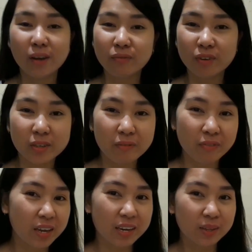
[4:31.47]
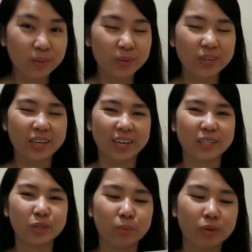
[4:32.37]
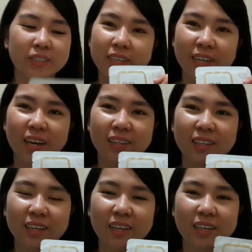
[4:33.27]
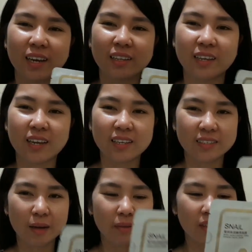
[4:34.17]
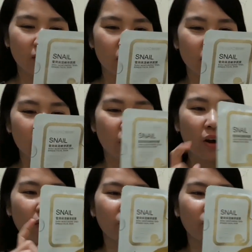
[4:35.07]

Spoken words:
Without further picking do, ayan, so buksan na natin, try na natin, and sabi dito,